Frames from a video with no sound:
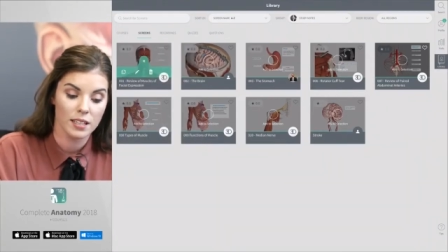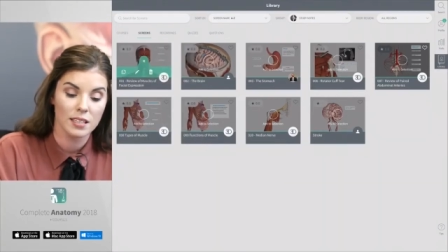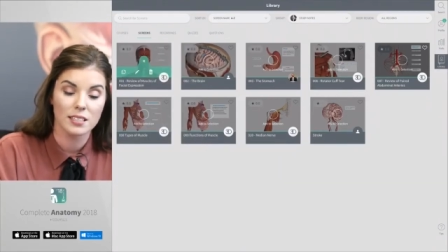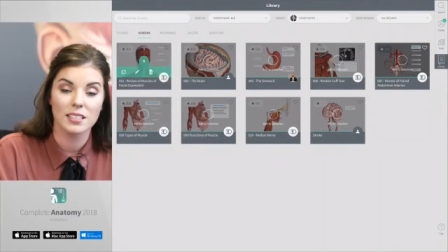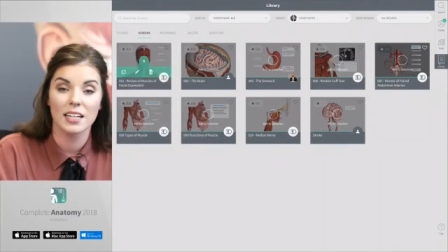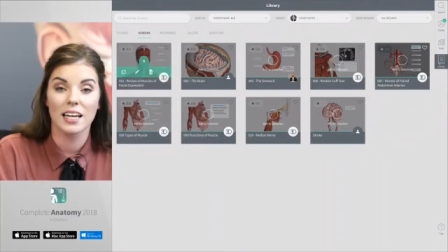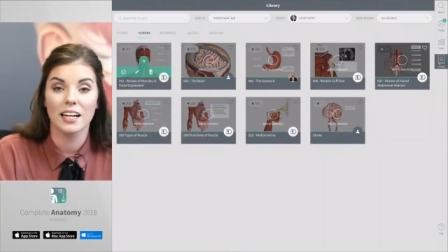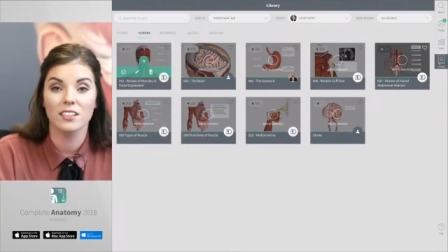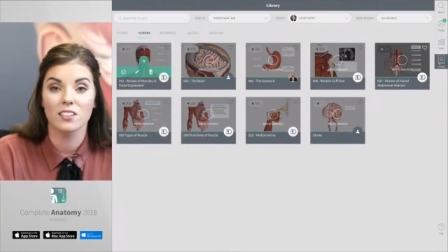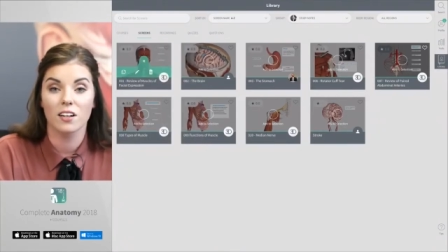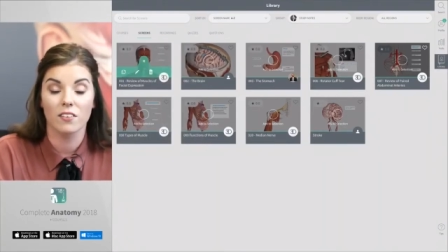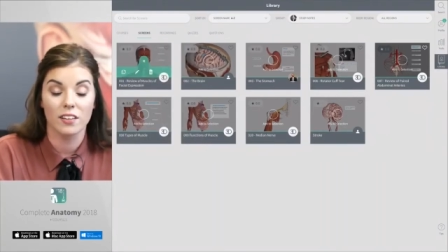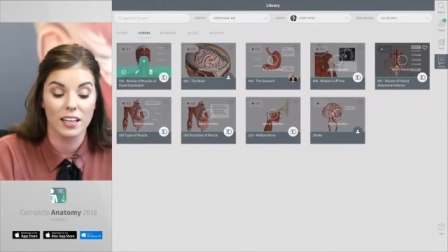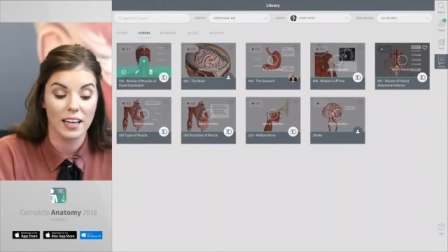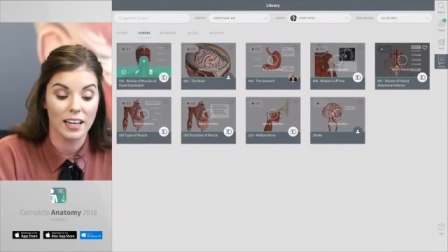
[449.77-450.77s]
Select
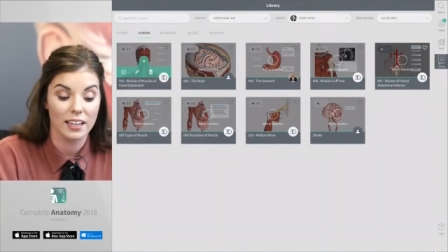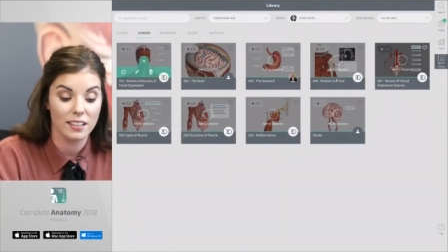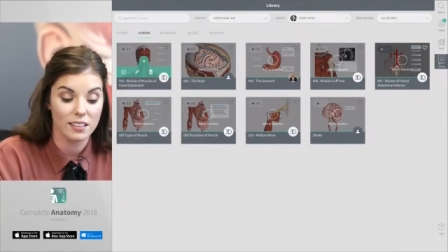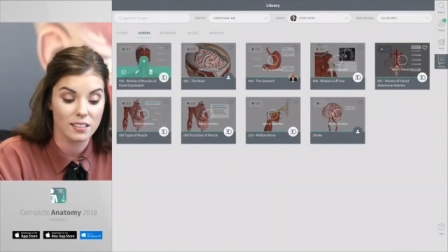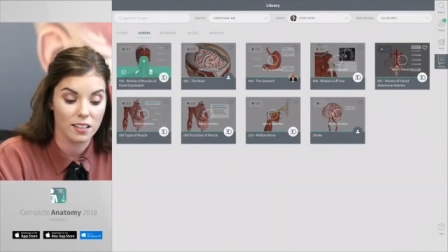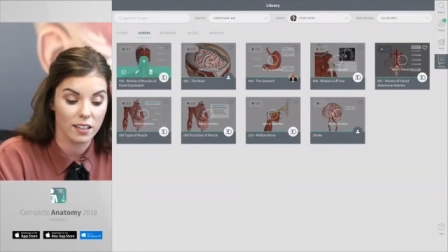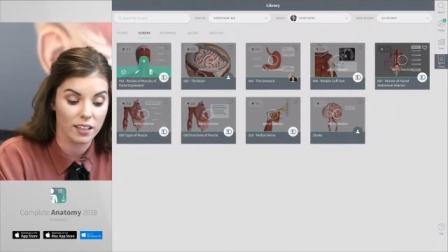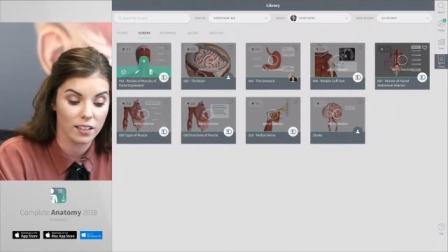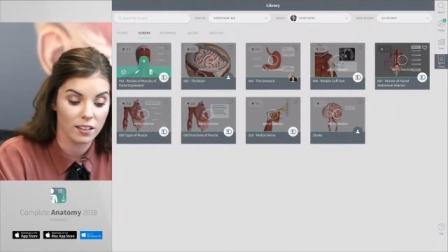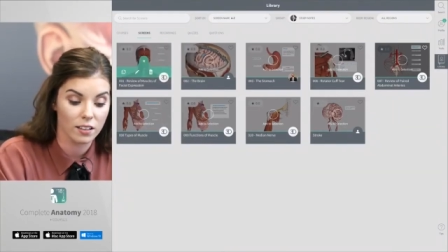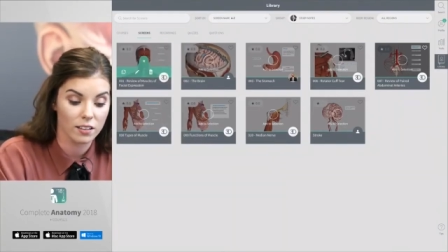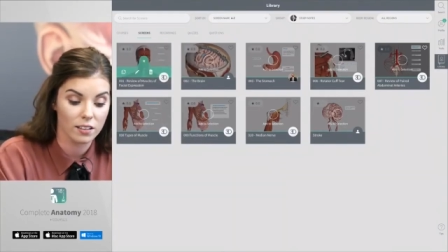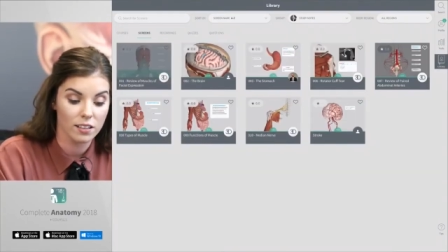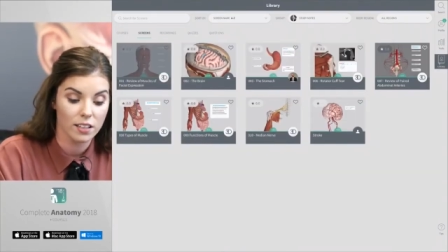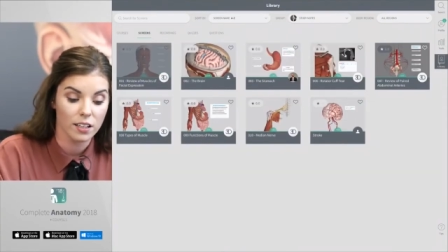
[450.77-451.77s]
on the edit
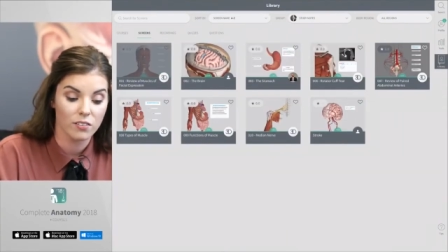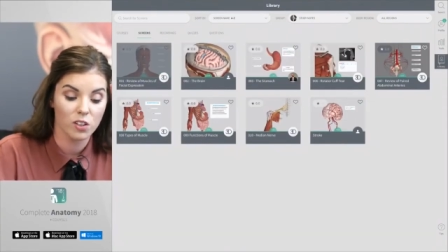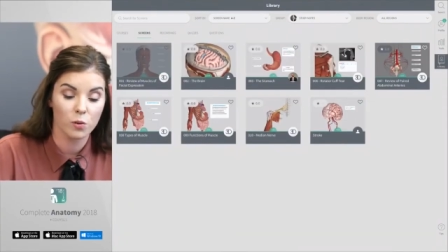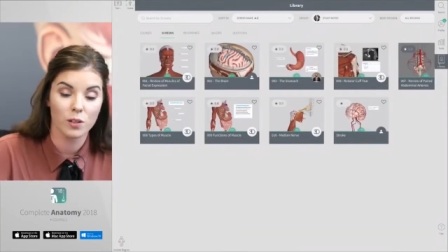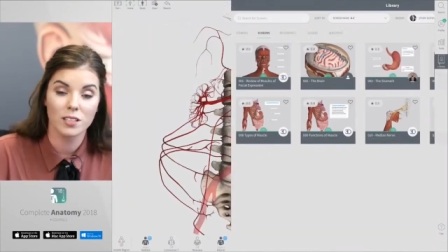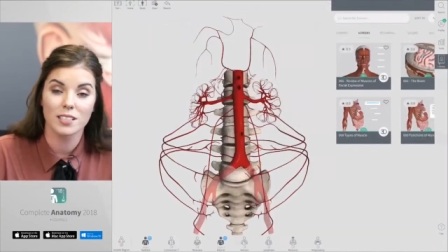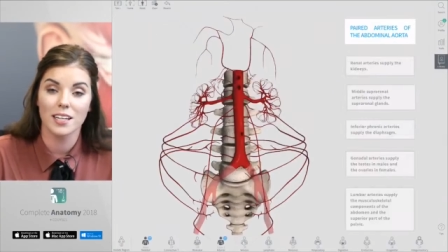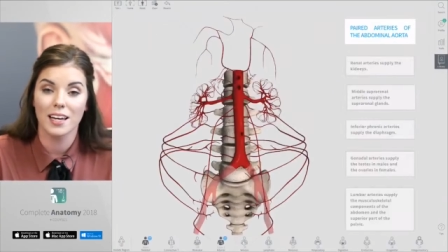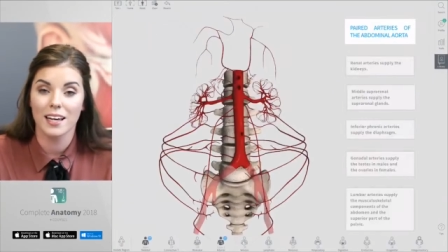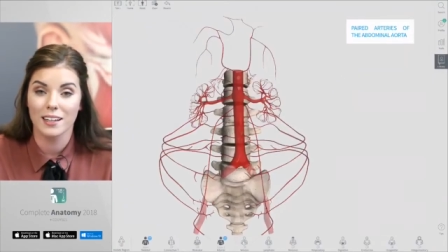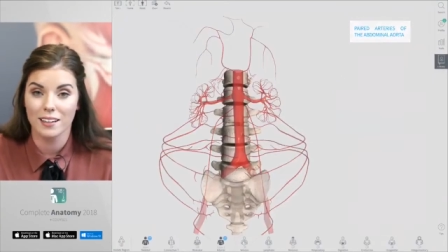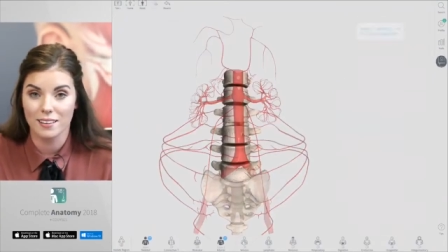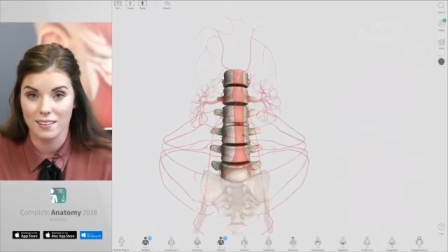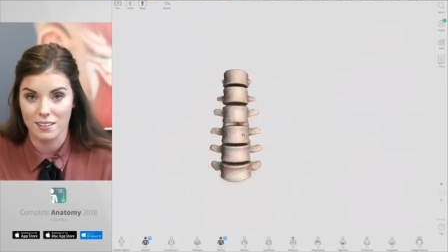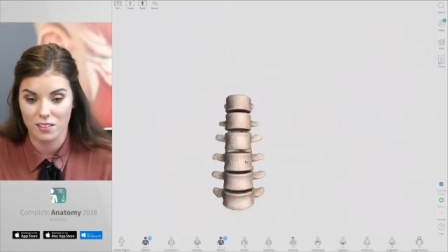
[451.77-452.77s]
icon if you want to
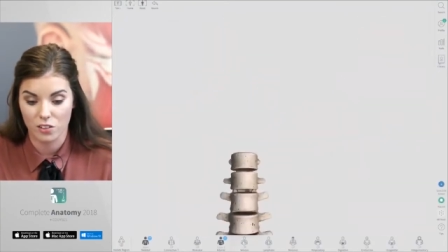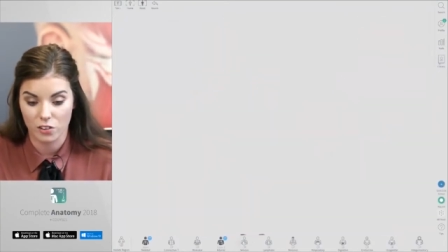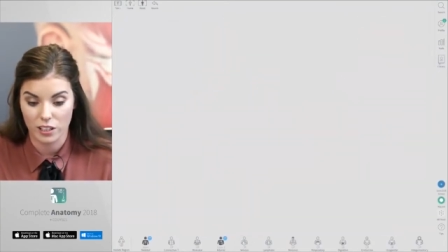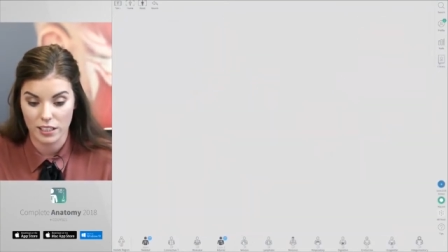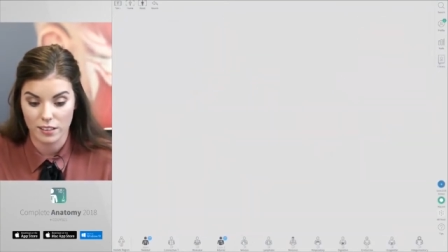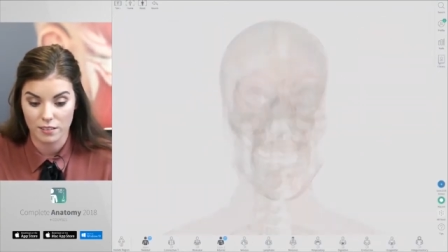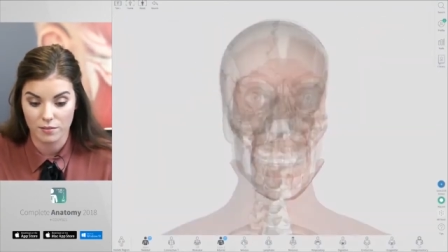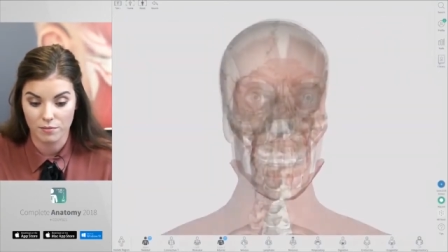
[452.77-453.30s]
edit the screen.